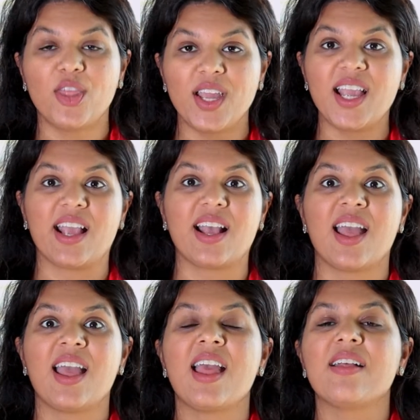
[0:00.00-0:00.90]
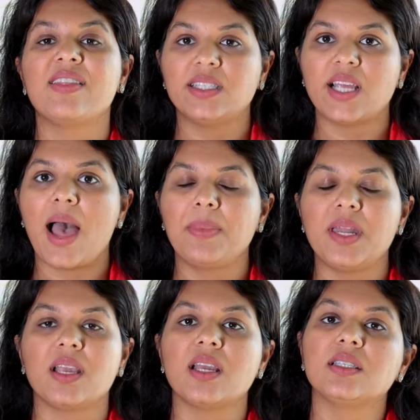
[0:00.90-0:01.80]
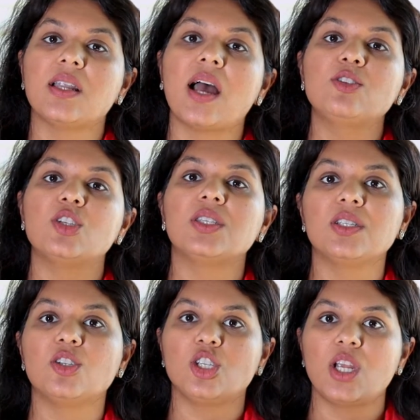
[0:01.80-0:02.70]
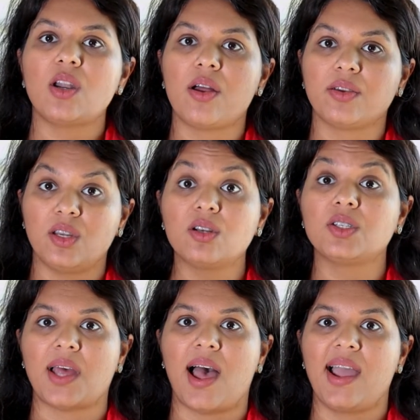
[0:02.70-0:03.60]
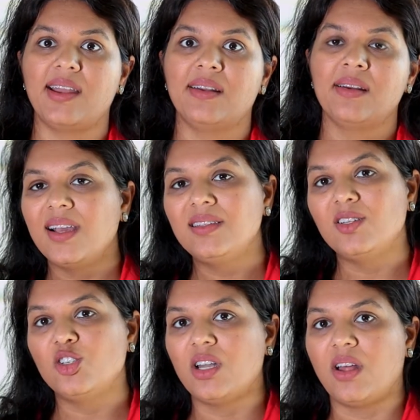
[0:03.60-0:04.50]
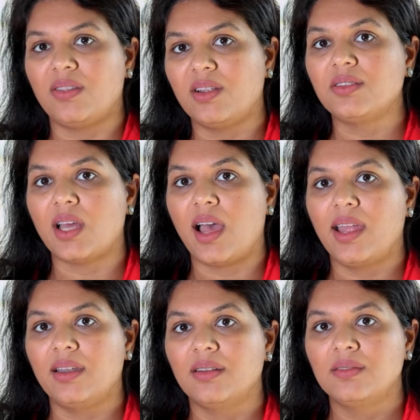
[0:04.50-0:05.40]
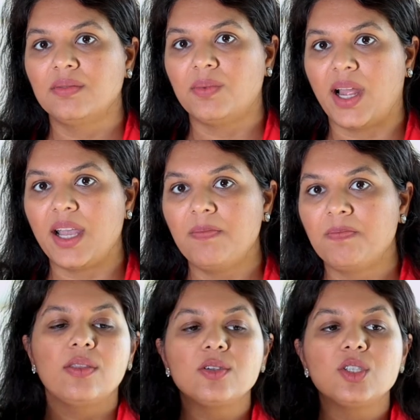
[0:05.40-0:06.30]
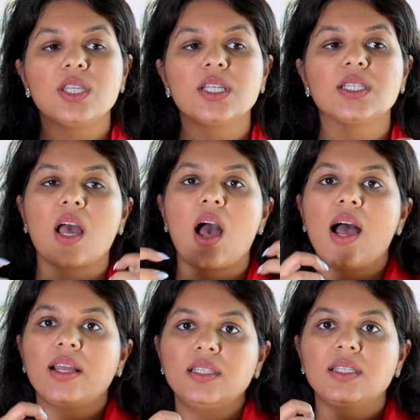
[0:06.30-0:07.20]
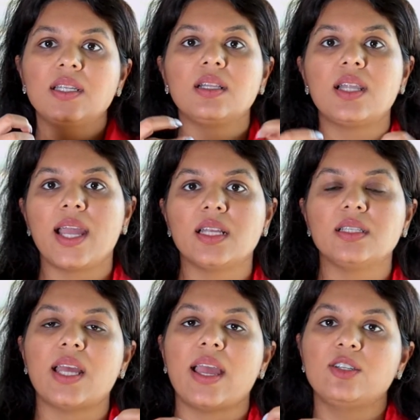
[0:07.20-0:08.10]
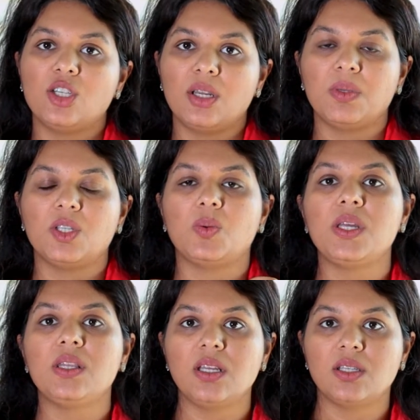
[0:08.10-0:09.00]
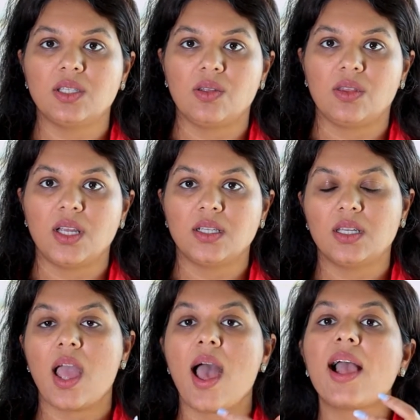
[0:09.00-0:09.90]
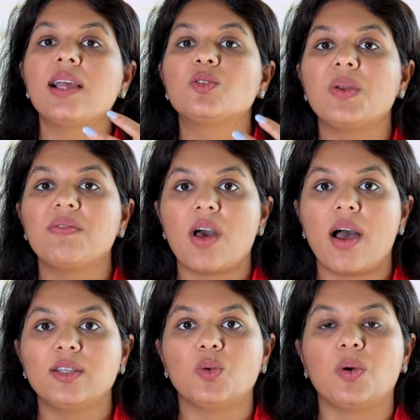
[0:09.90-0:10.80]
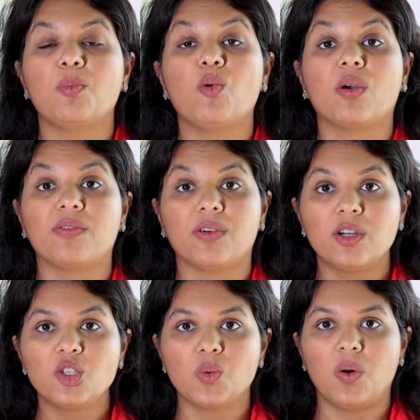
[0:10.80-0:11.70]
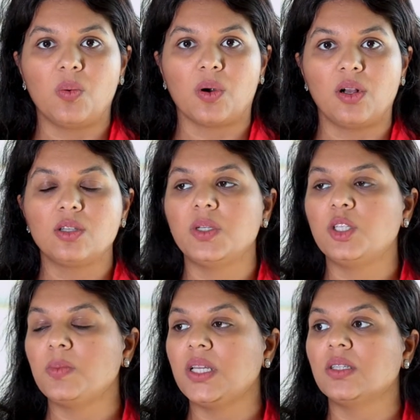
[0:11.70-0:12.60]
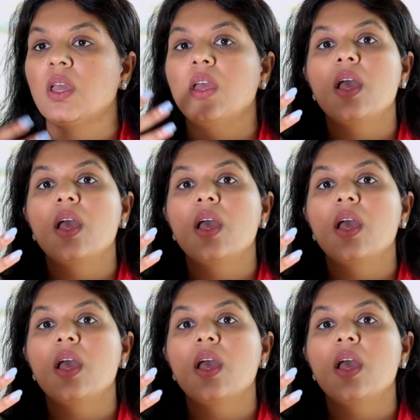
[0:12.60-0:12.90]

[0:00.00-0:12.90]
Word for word: thing that's happening. It's not just the shit on your side, it's the shit on their side. Right? There's this constant like tension between these two things. And as we've gone to a more virtual world, which means